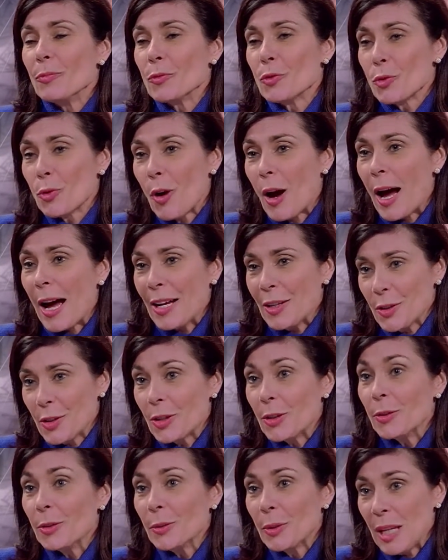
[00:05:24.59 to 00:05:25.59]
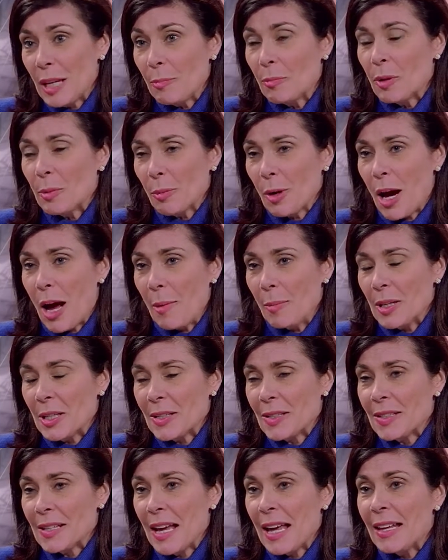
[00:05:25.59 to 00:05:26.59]
try to keep the
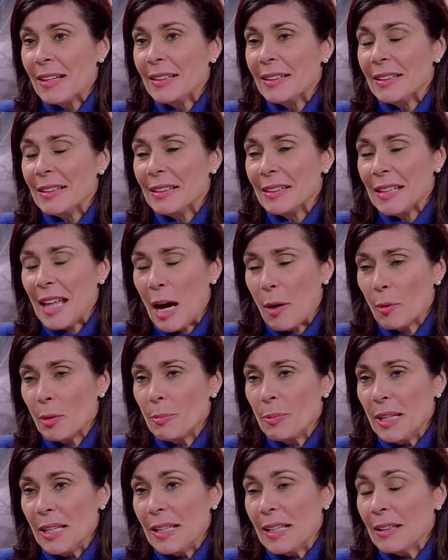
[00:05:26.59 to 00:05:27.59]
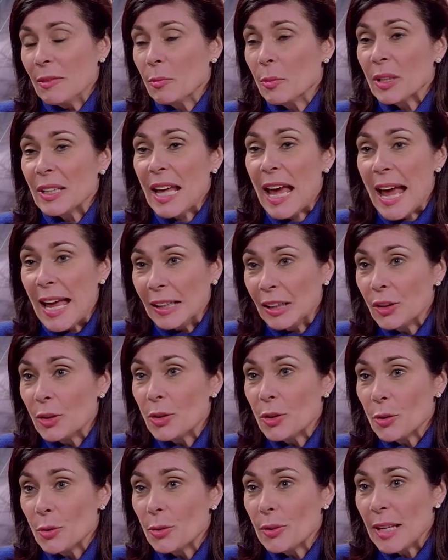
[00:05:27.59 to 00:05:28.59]
promise, and that would be that with any
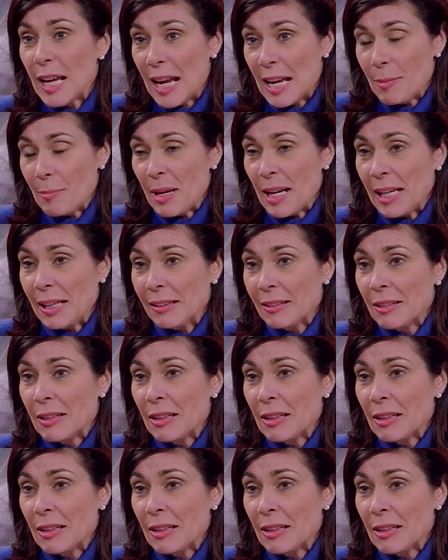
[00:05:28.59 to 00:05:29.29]
new gaming